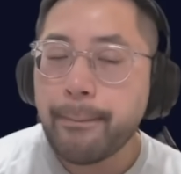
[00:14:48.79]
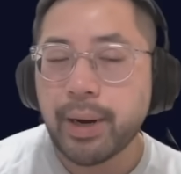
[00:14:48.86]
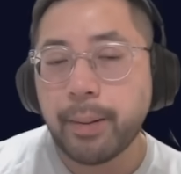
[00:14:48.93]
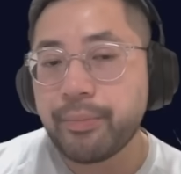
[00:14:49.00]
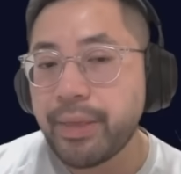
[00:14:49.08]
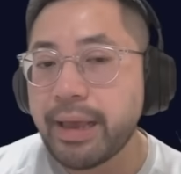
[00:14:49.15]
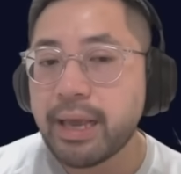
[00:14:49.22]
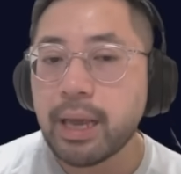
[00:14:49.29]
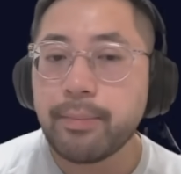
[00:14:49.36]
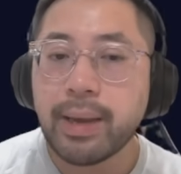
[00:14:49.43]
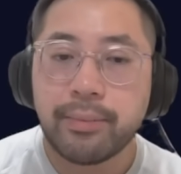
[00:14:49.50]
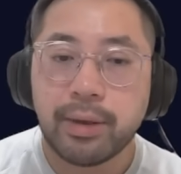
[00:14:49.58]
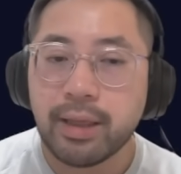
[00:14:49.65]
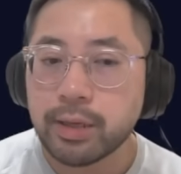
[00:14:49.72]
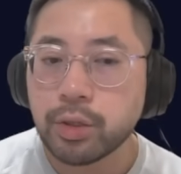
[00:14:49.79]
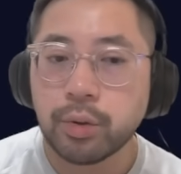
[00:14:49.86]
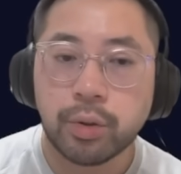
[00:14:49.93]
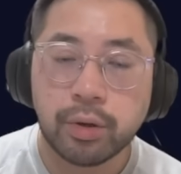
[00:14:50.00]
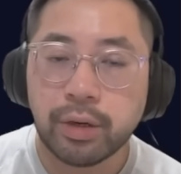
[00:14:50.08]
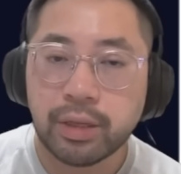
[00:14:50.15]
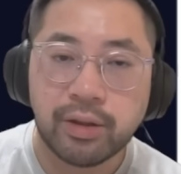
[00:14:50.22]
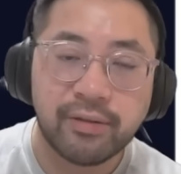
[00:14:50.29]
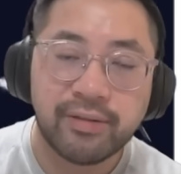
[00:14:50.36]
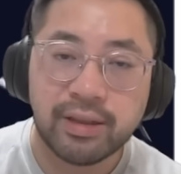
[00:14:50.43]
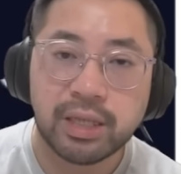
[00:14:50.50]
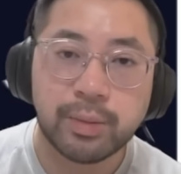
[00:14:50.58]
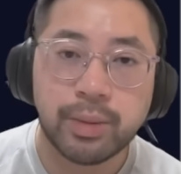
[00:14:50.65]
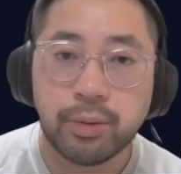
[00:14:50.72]
but I'm thinking maybe like 230,
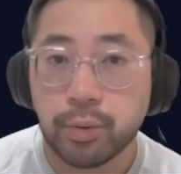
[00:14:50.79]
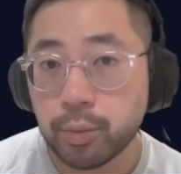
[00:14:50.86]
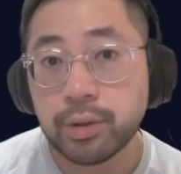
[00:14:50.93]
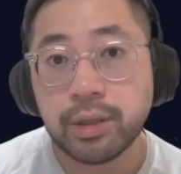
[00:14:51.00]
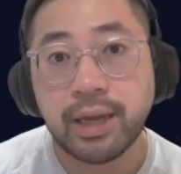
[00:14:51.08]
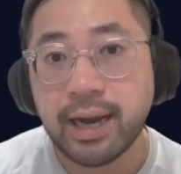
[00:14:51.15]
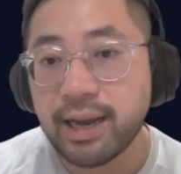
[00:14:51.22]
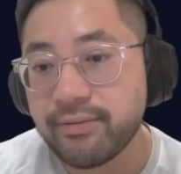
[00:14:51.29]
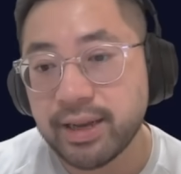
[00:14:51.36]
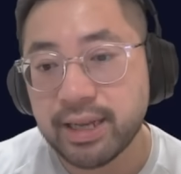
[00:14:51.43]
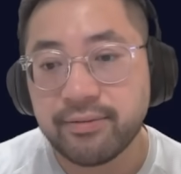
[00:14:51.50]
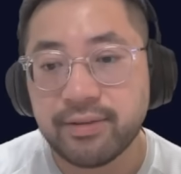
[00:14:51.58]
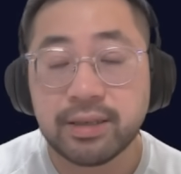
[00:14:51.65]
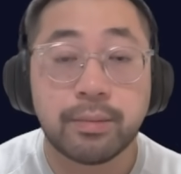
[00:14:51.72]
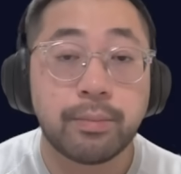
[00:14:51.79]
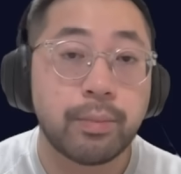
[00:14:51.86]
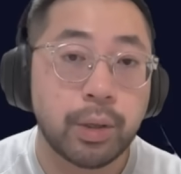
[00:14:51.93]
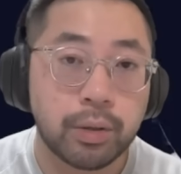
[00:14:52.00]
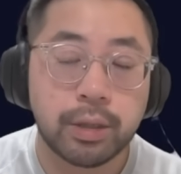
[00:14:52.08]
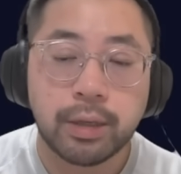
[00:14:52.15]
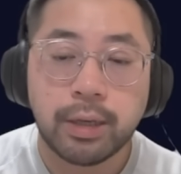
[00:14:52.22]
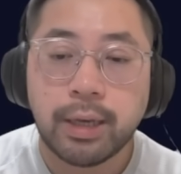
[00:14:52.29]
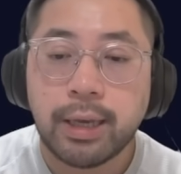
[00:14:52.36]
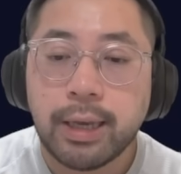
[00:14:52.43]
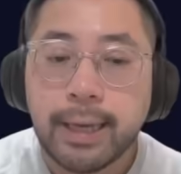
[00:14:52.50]
250 speed with really high effectiveness and bulk.